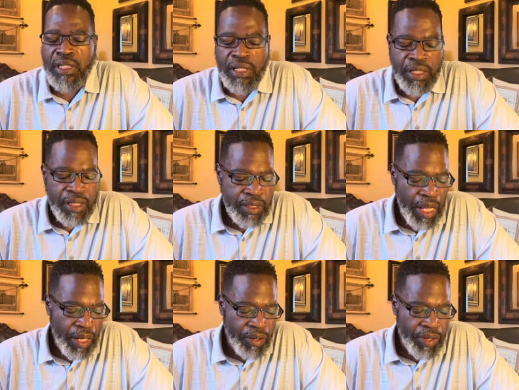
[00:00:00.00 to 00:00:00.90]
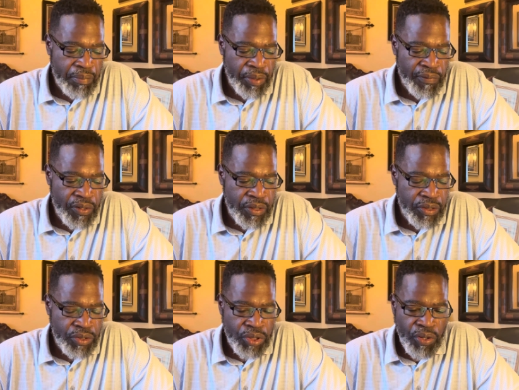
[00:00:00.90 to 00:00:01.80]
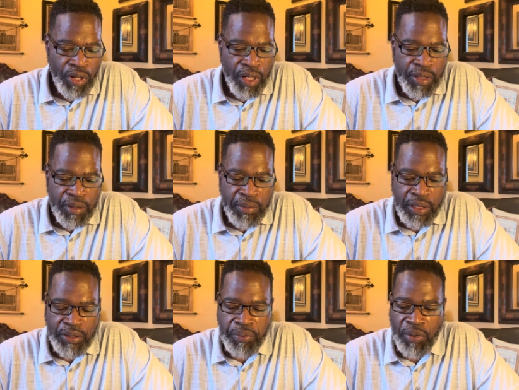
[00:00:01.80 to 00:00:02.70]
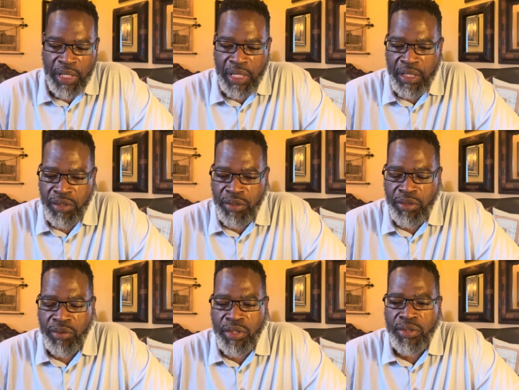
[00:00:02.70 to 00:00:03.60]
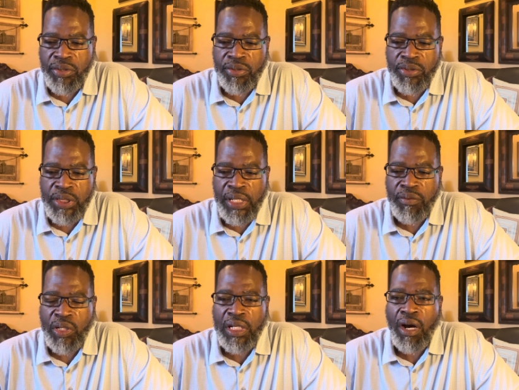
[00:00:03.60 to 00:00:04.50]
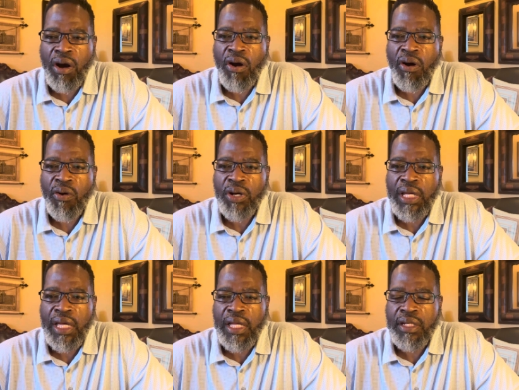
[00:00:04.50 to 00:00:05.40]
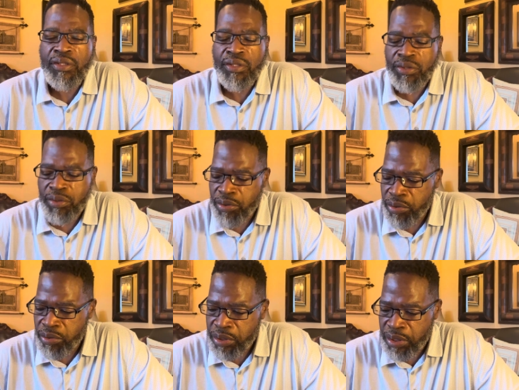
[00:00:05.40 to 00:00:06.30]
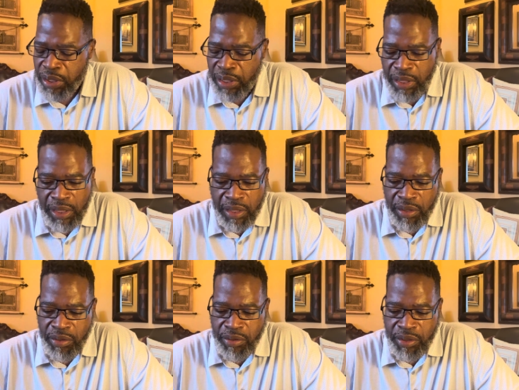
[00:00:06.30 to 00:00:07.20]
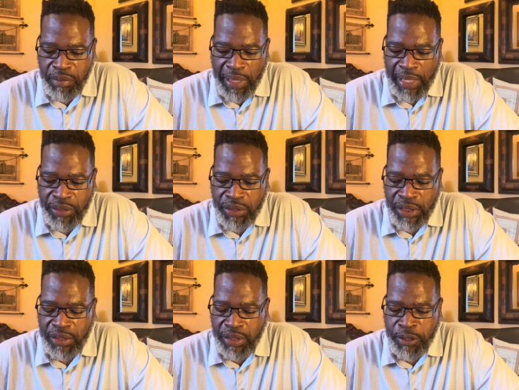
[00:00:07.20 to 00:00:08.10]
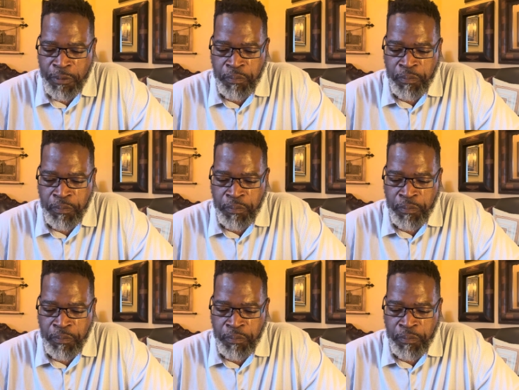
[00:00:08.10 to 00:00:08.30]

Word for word: it is our great privilege and joy to be bringing you news that we all can use the good news about Jesus.